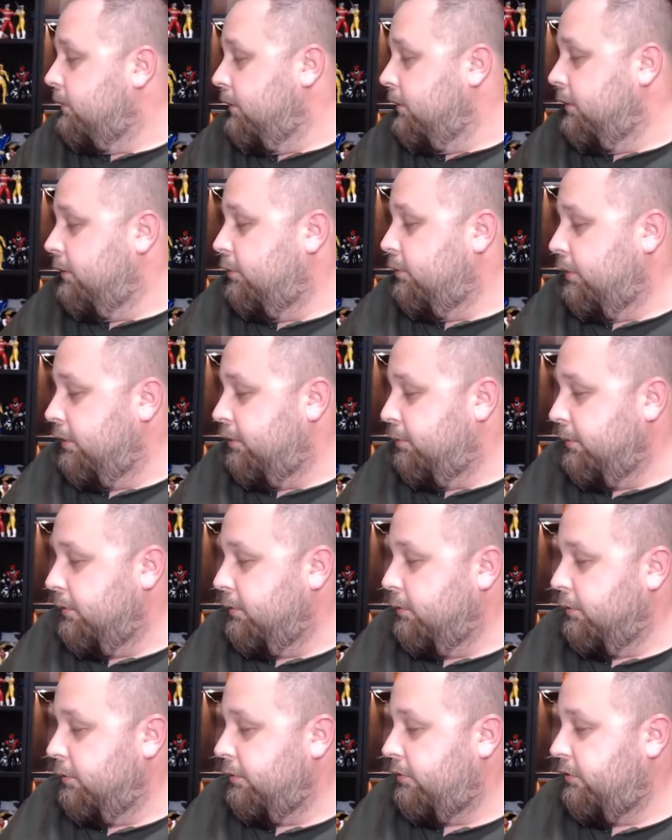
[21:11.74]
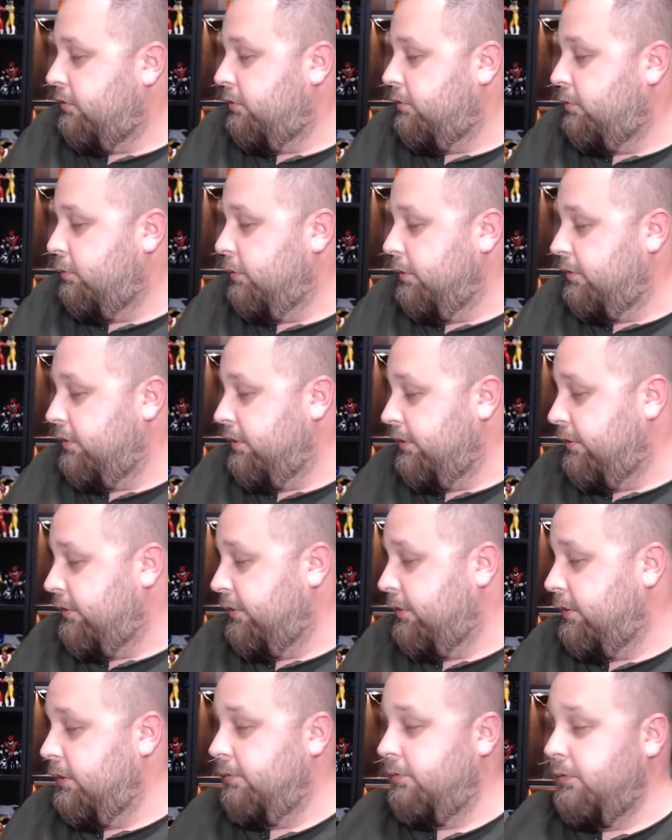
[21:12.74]
on Twitch, but of course Twitch has
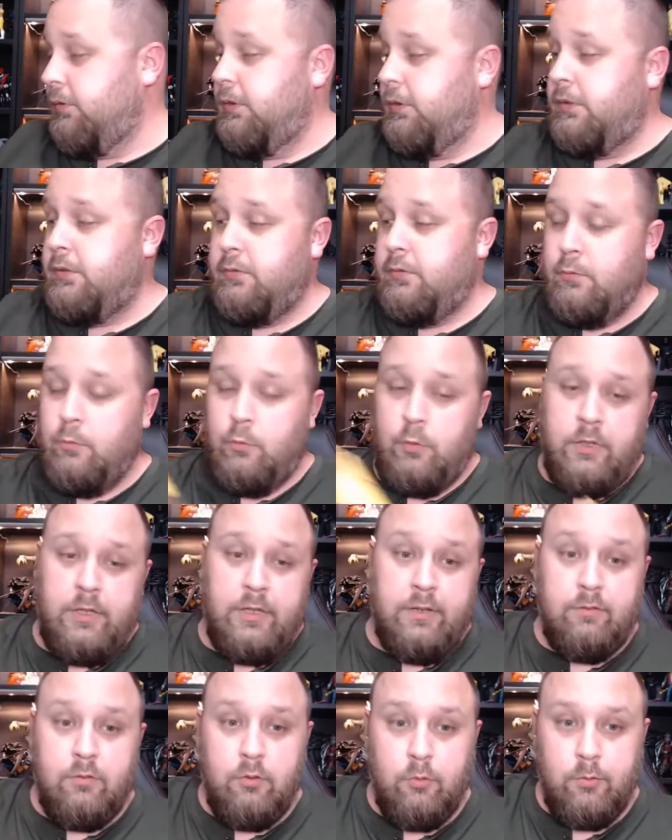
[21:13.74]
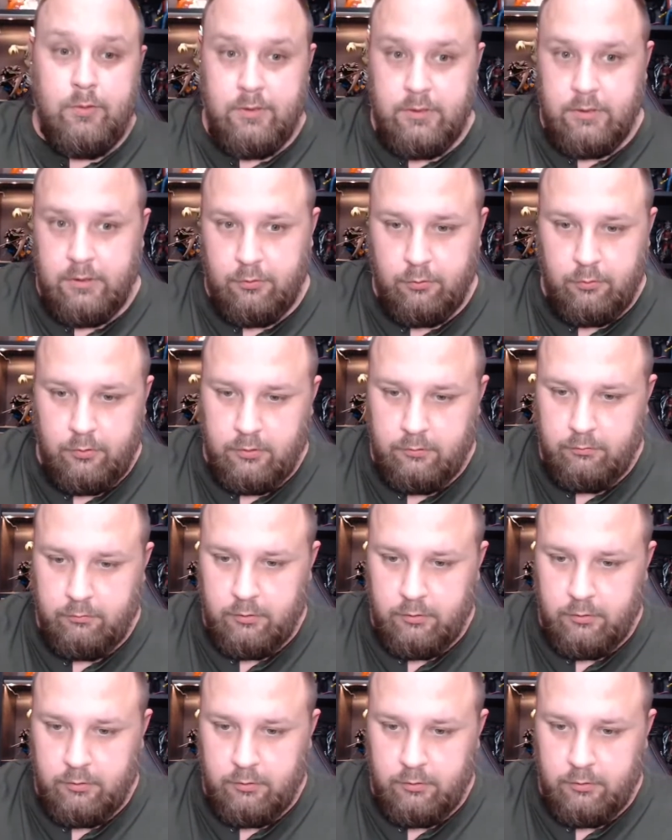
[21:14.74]
a different way of doing things